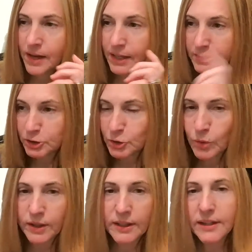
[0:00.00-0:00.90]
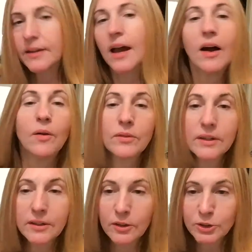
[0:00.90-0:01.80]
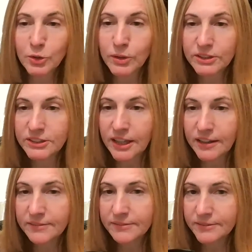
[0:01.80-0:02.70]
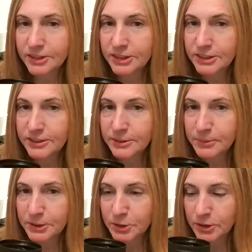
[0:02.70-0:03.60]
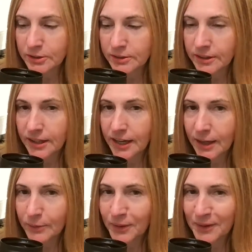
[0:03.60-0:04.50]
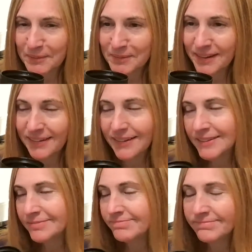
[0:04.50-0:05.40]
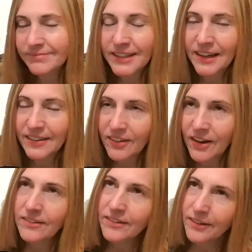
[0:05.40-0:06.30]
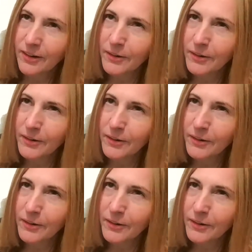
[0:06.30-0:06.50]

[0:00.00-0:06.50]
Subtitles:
and storing it out in our storage thing just to be sure that I had one. But then I thought,